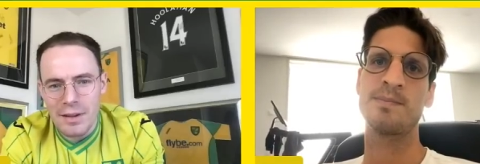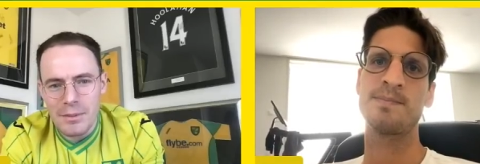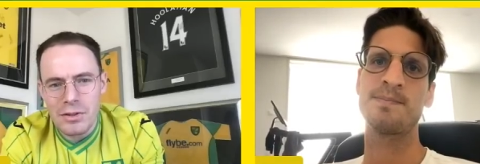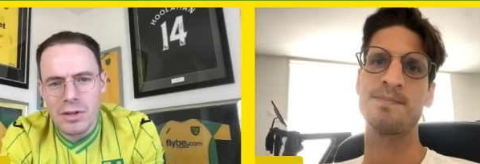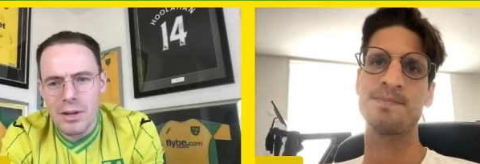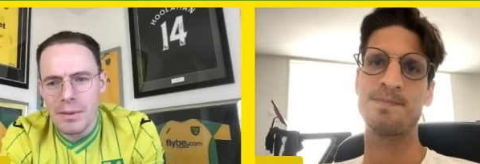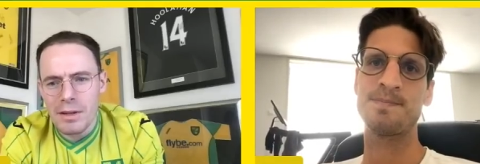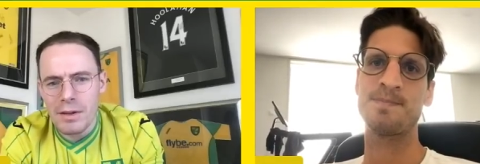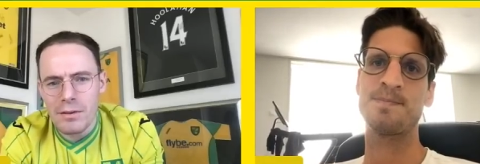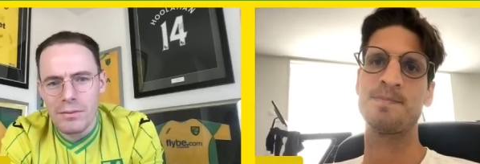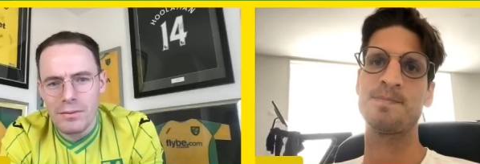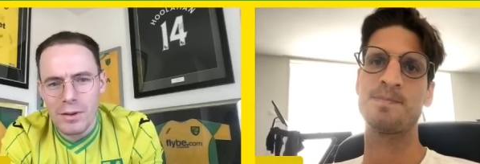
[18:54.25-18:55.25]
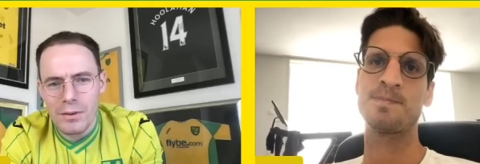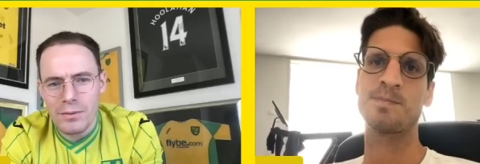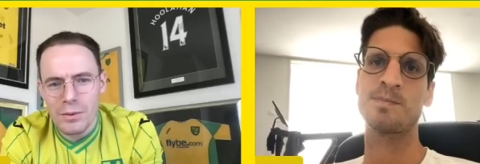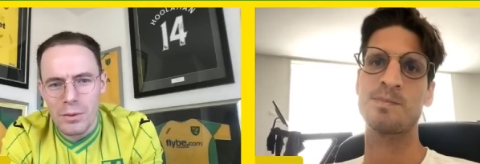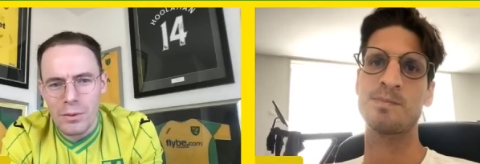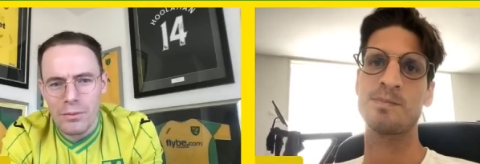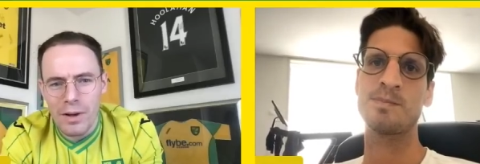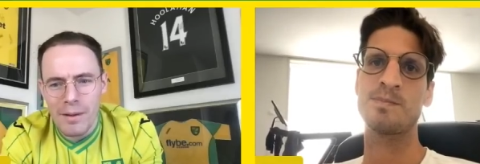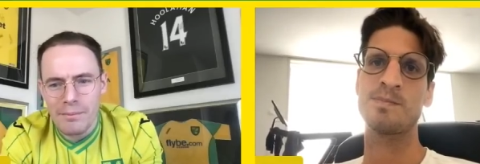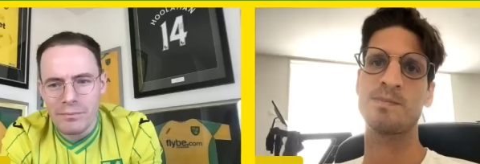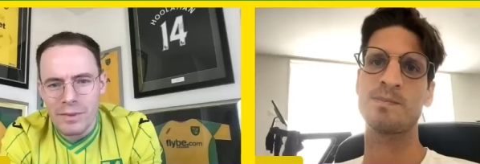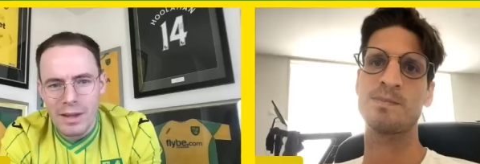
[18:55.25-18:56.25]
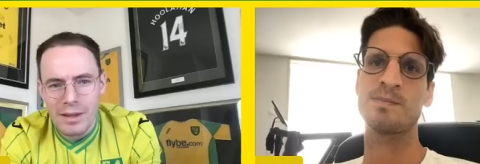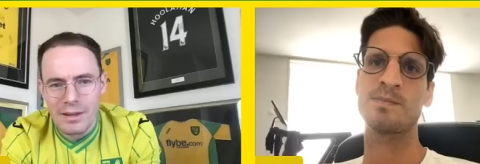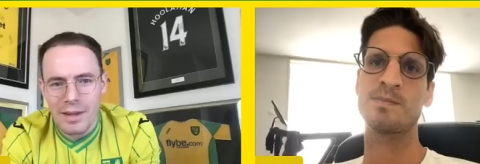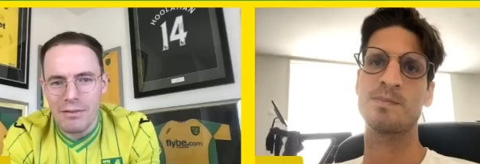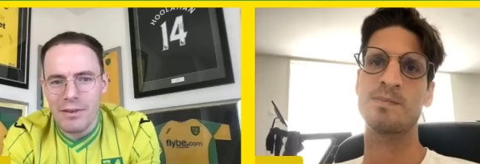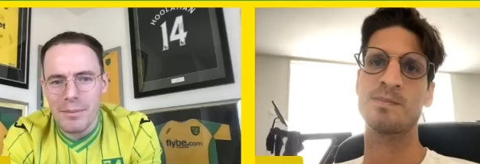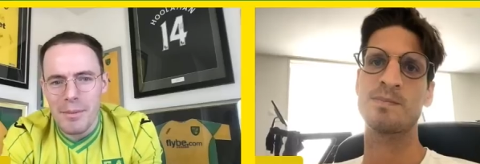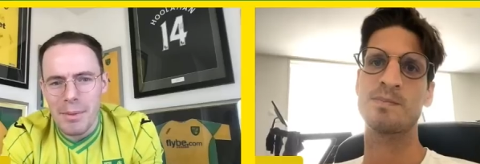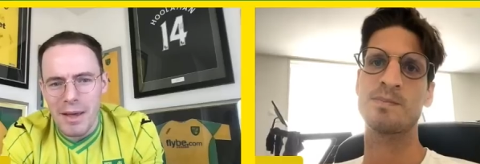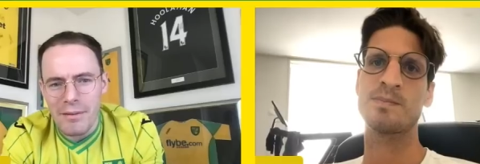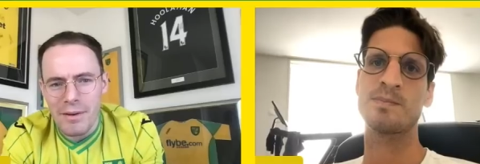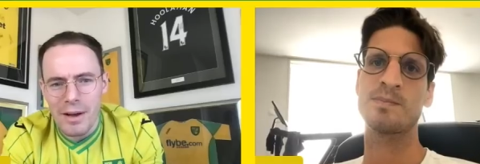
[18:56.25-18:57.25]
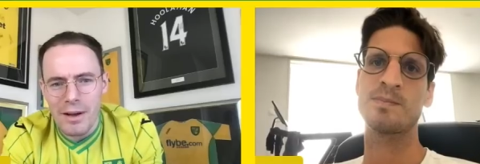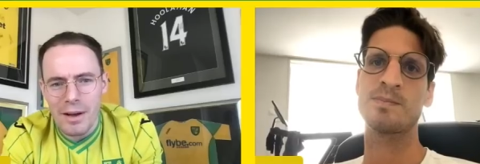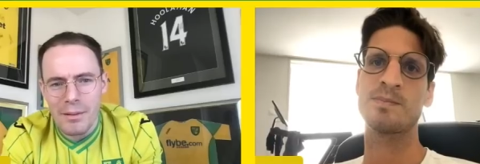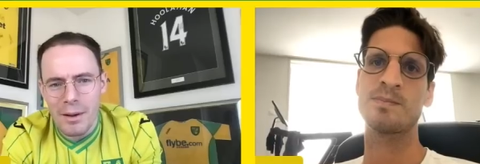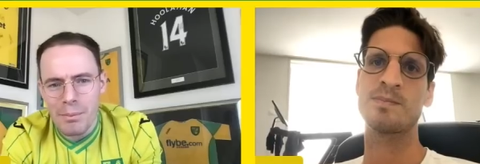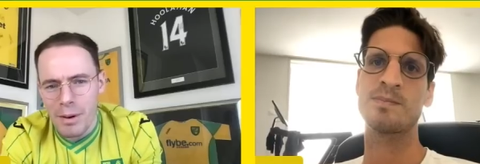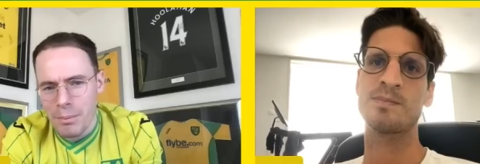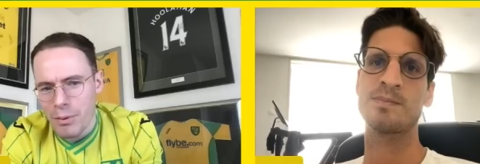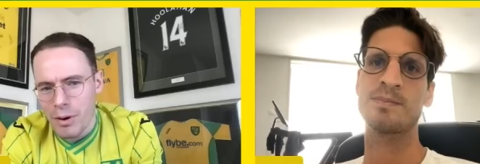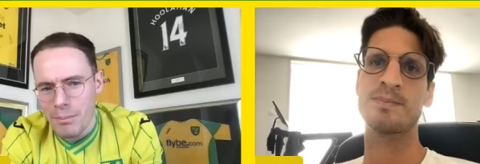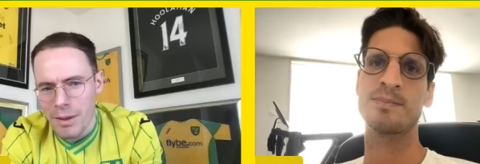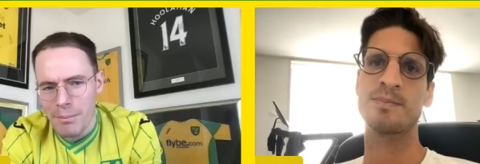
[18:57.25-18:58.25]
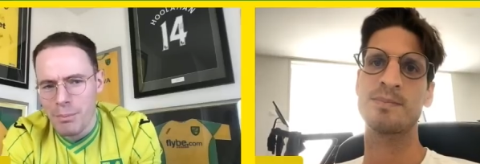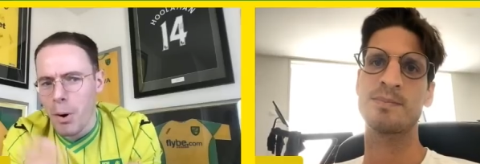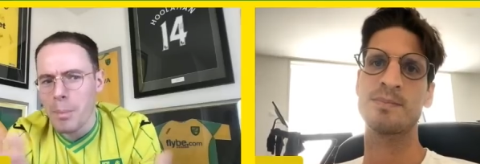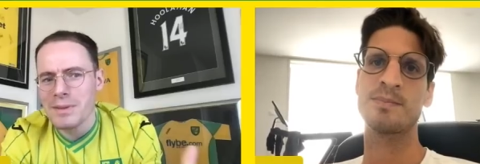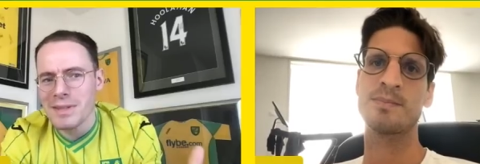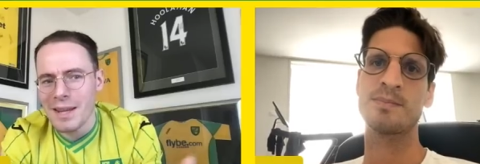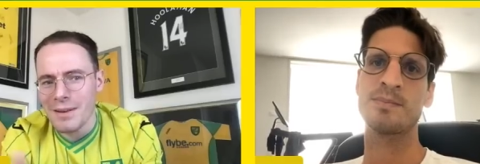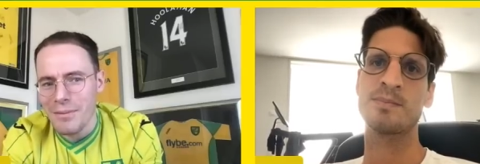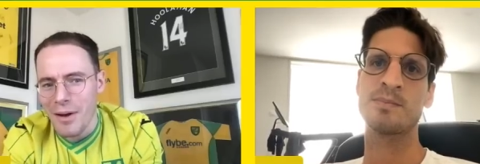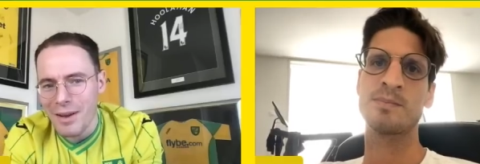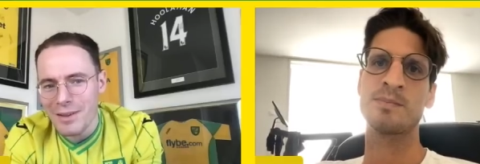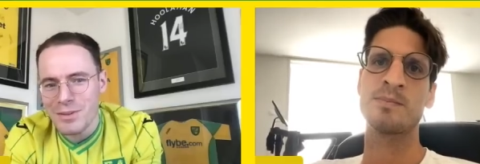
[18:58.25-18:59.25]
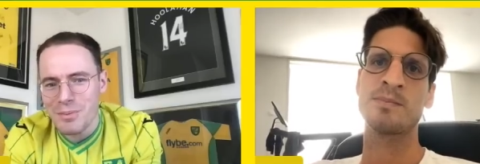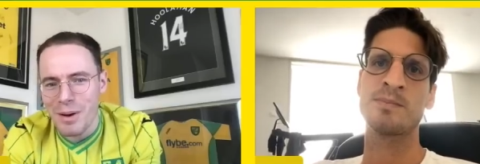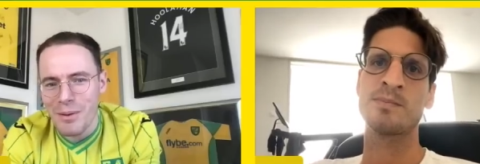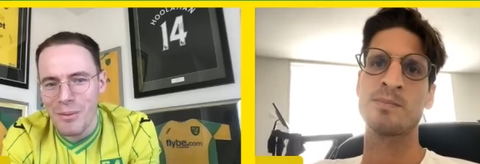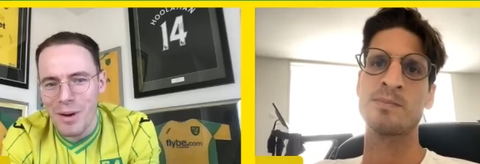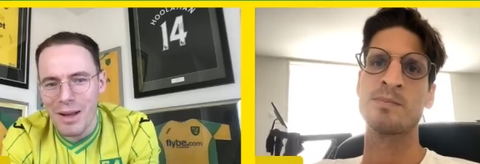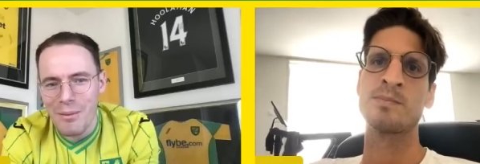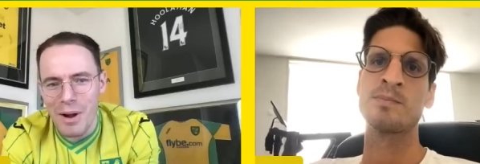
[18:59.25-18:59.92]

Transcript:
Speaker 1: I'm assuming you've you've sort of um, Given him a bit of a, a, a pro- bit of property advice? Where, where,